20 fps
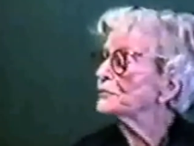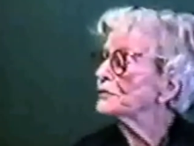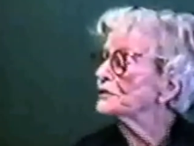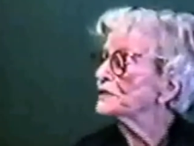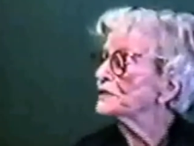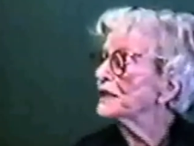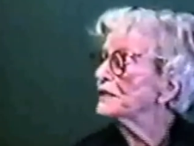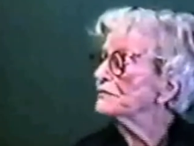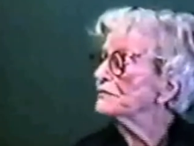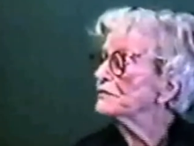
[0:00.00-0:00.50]

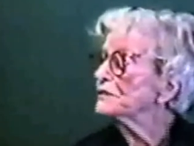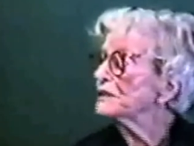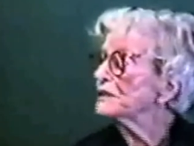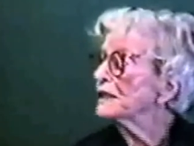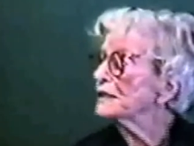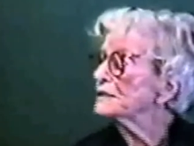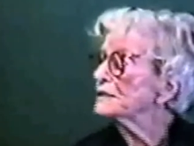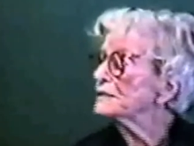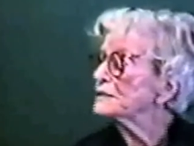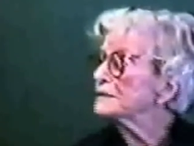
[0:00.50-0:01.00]
which
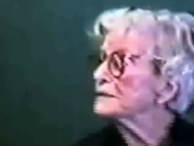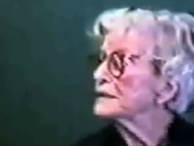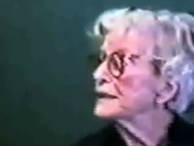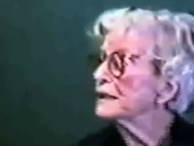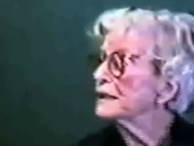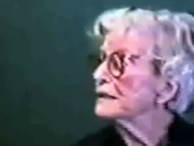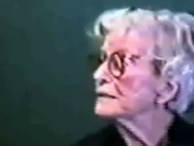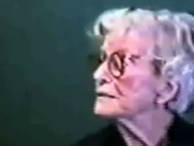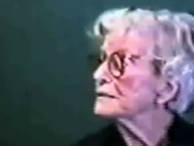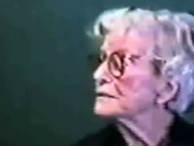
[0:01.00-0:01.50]
advertises the
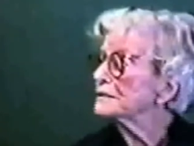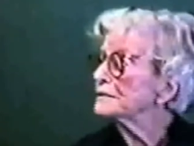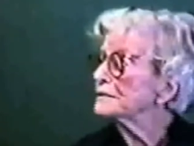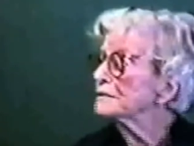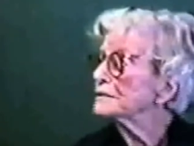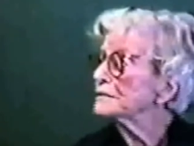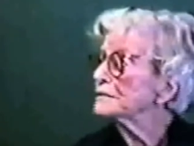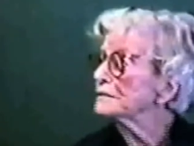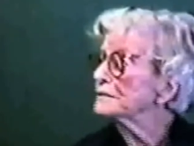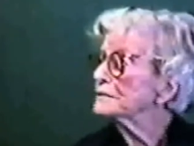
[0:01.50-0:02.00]
others.
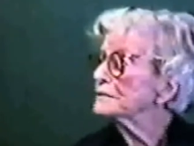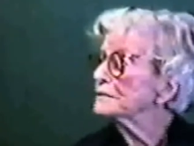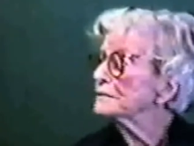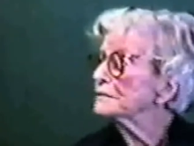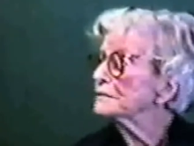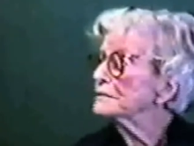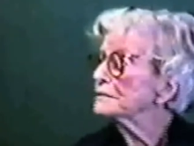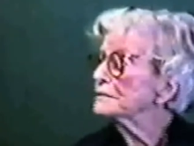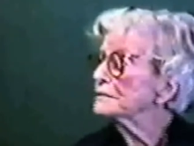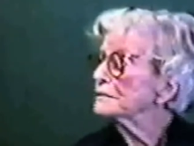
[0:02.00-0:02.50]

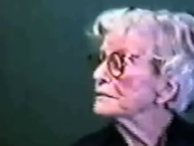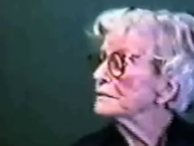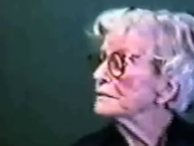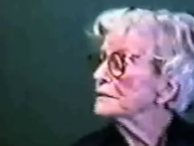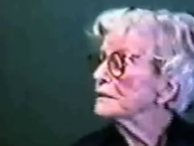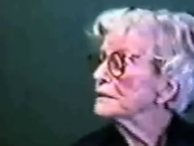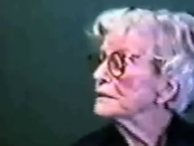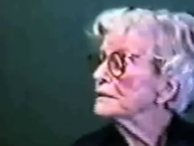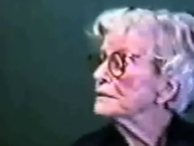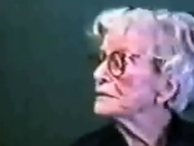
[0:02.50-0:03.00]

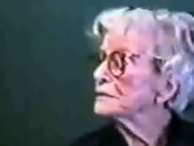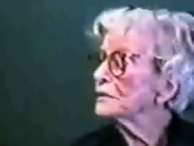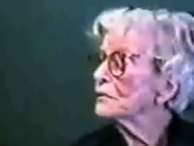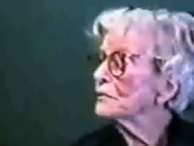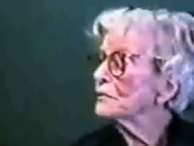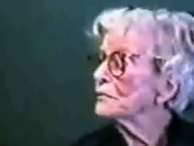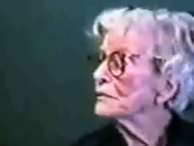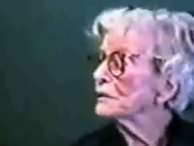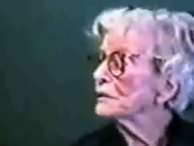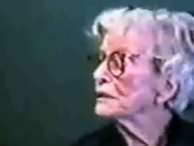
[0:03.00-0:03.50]

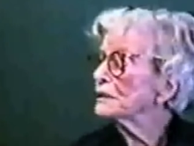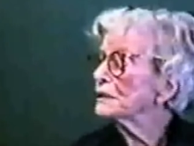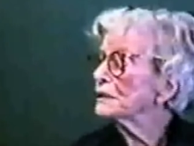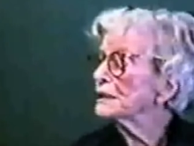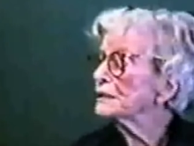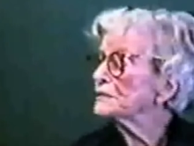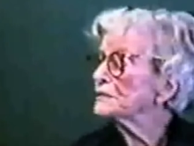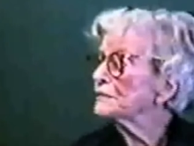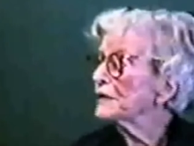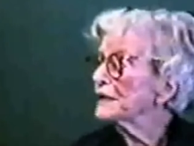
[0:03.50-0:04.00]
So
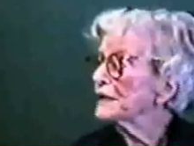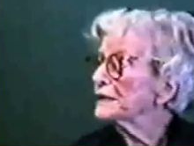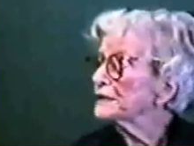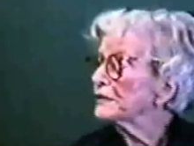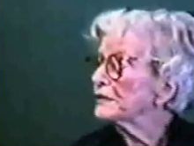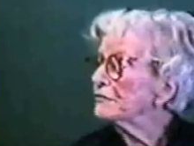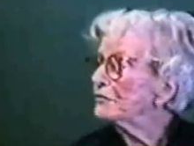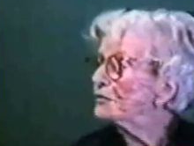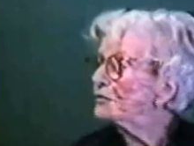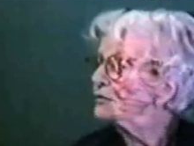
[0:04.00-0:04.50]
it's very
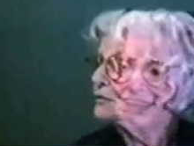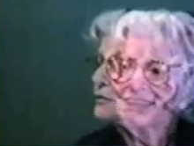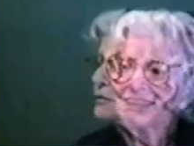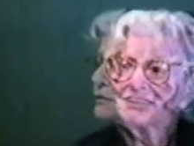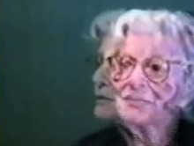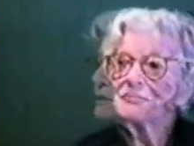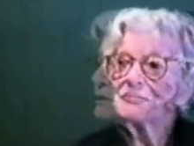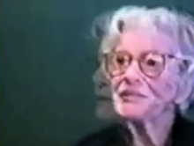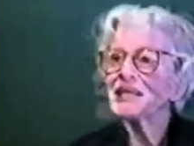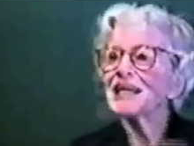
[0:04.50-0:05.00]
difficult.
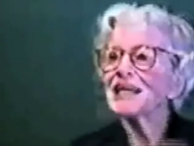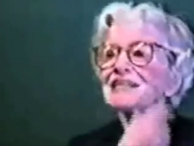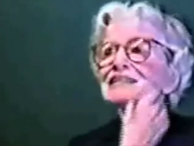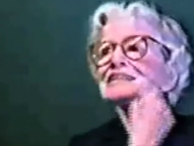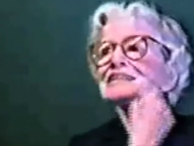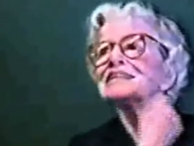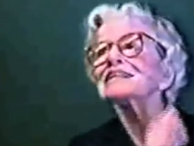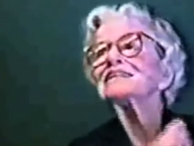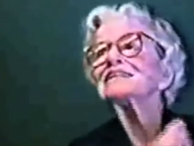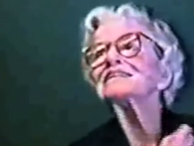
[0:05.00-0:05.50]
So, but I
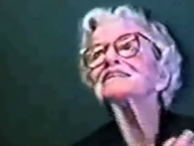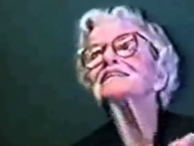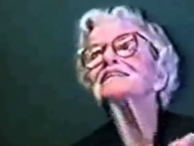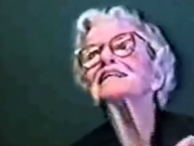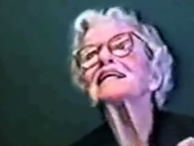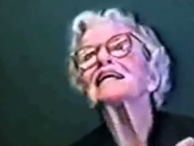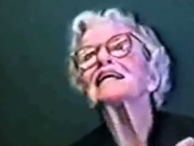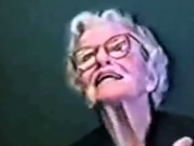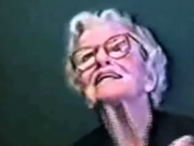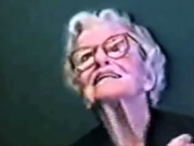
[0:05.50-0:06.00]
still
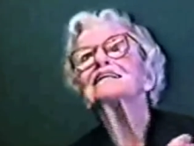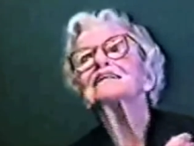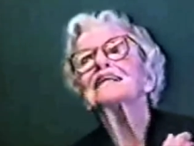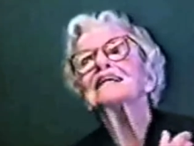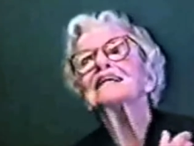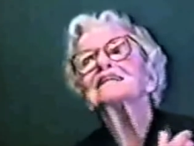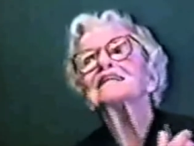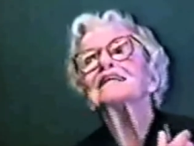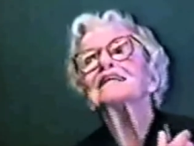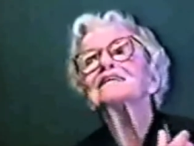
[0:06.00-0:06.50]
think
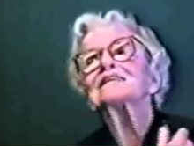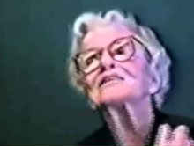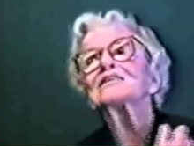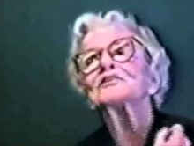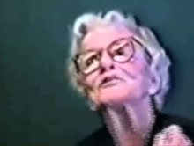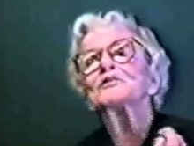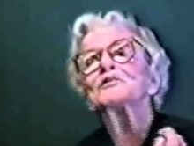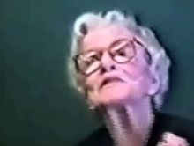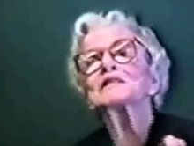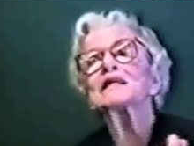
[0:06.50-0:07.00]
that
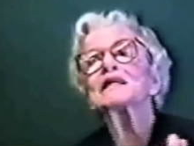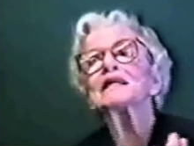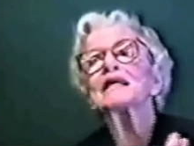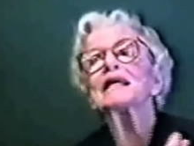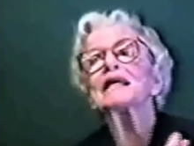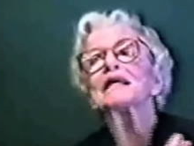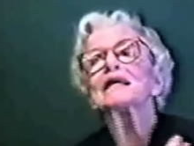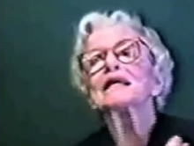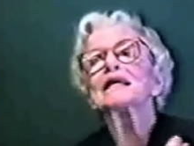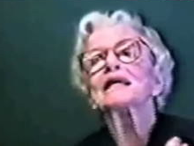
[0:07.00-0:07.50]
SECUSSA
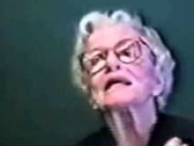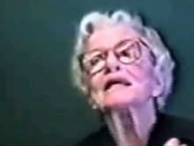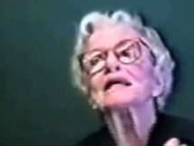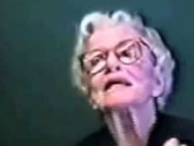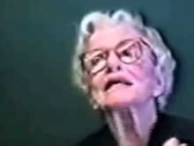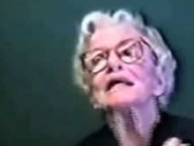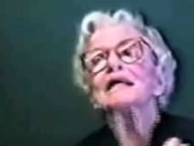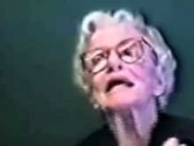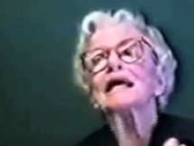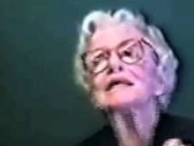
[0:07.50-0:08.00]

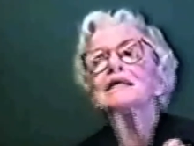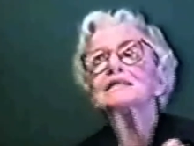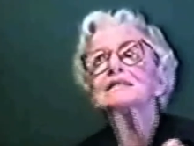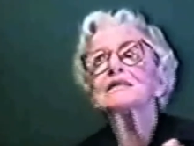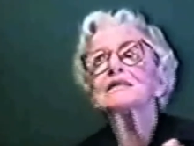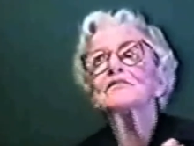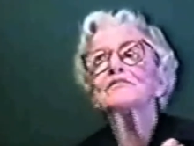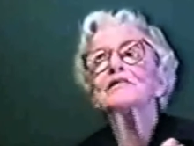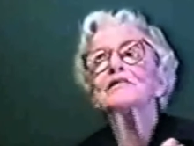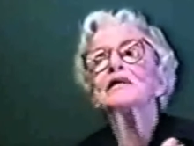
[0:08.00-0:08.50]
has
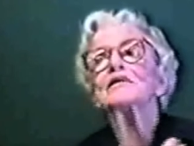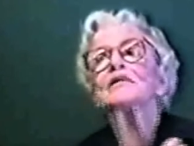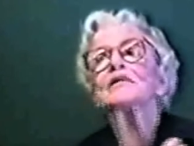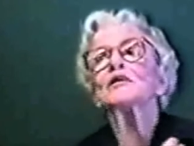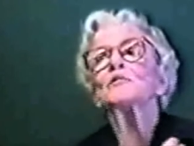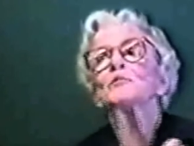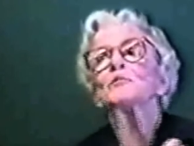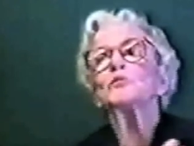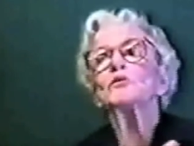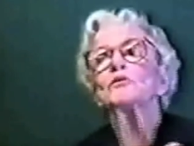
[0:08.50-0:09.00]
a
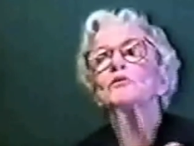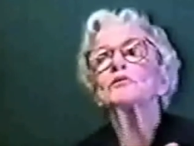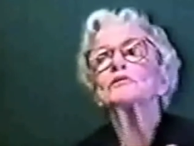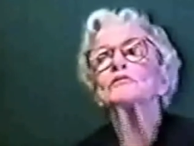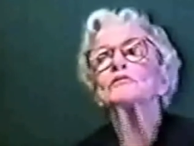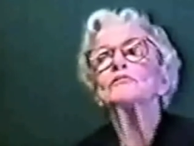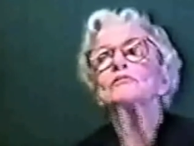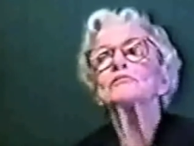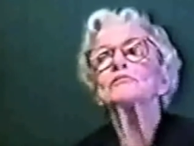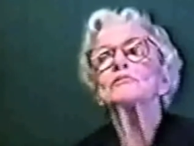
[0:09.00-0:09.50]
very
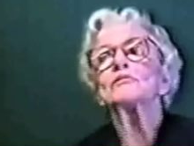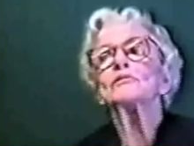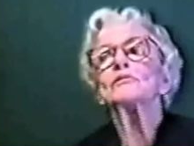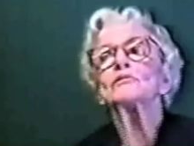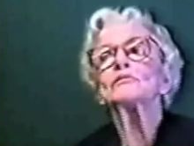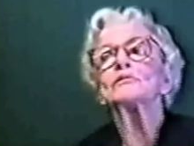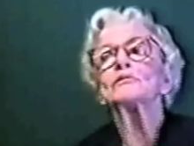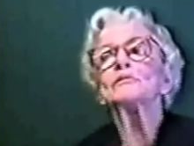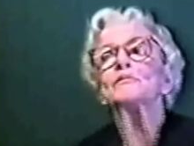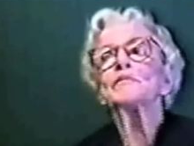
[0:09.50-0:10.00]
important
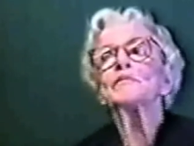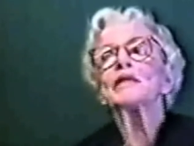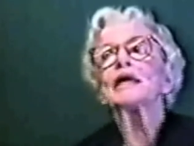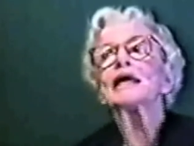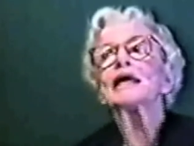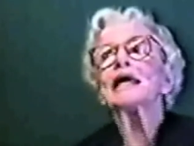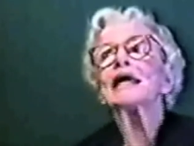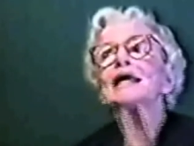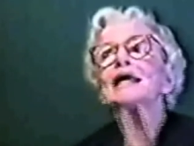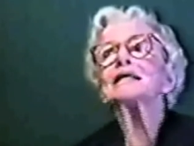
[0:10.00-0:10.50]
role
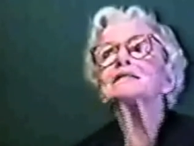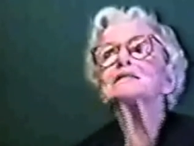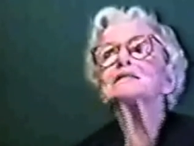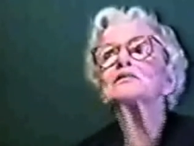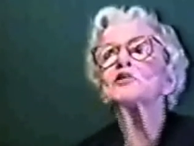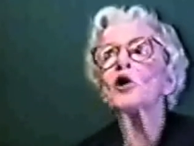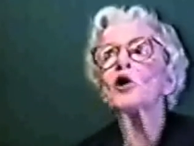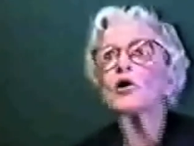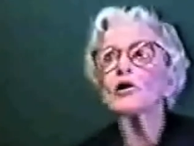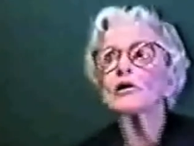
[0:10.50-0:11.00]
as
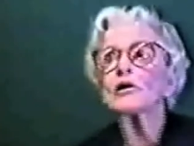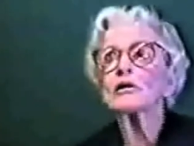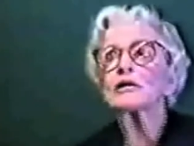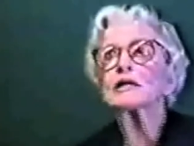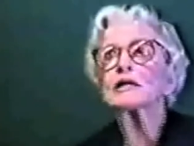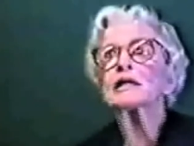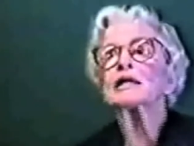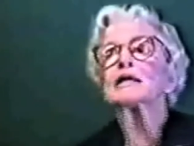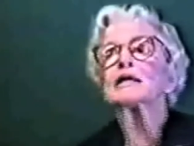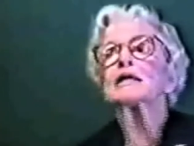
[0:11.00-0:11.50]

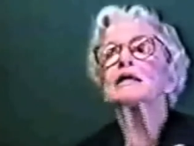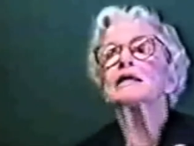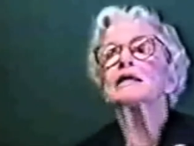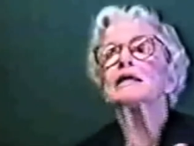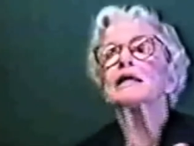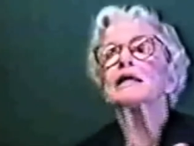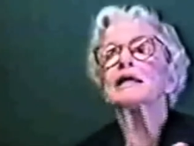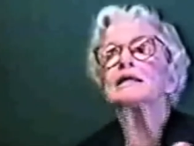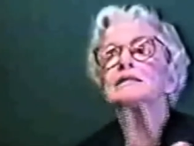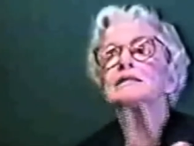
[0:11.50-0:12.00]
long
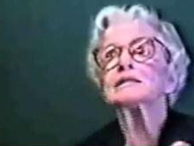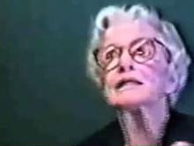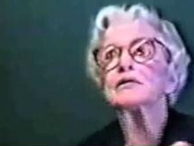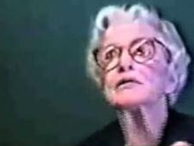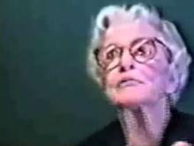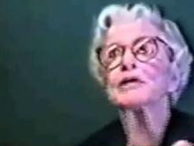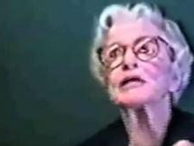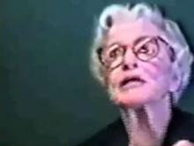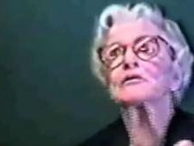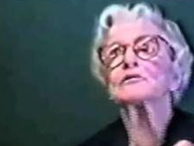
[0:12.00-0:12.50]
as they
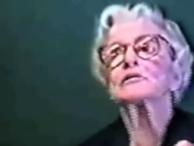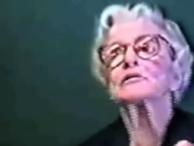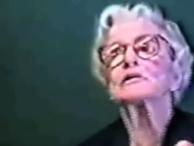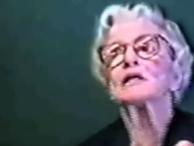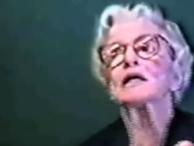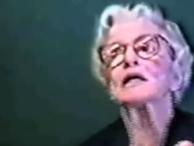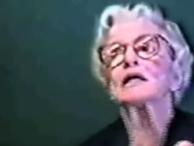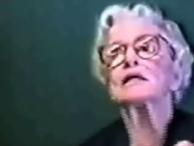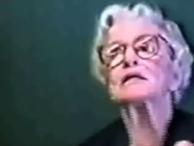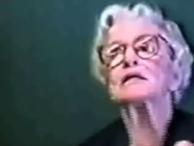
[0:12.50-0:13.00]

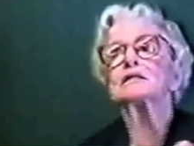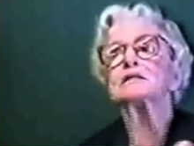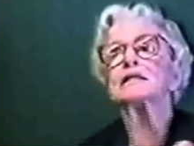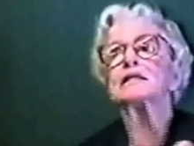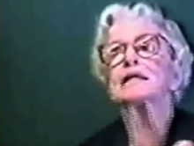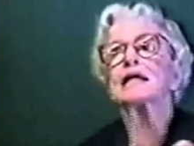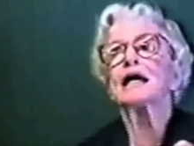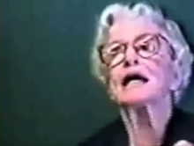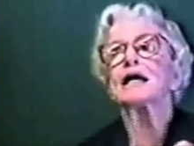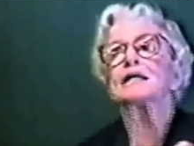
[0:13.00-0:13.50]
recognize
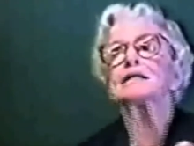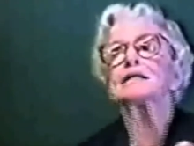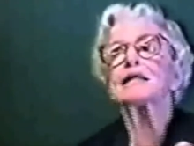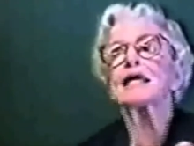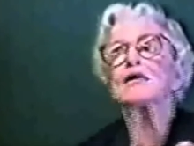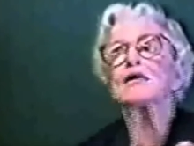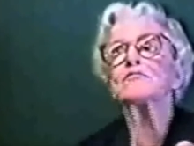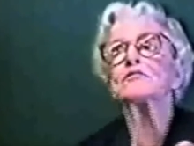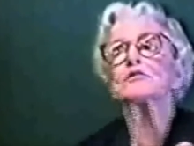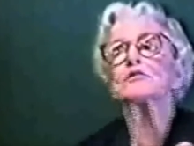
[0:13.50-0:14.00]
they can't
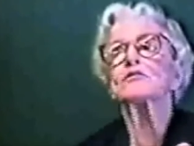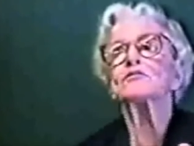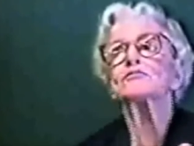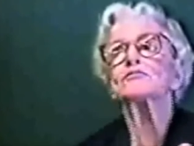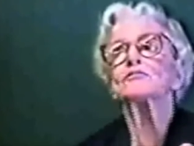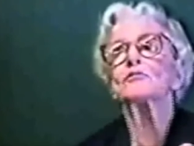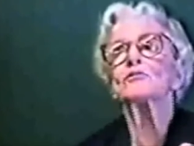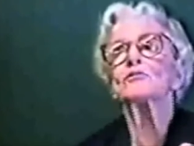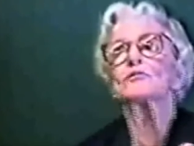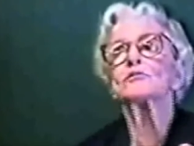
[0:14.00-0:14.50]
ever
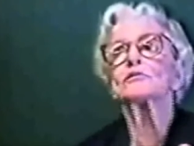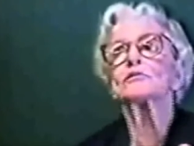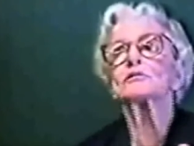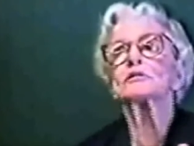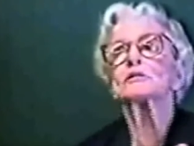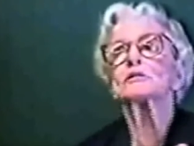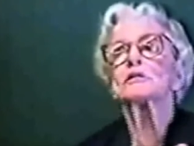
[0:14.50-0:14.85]
afford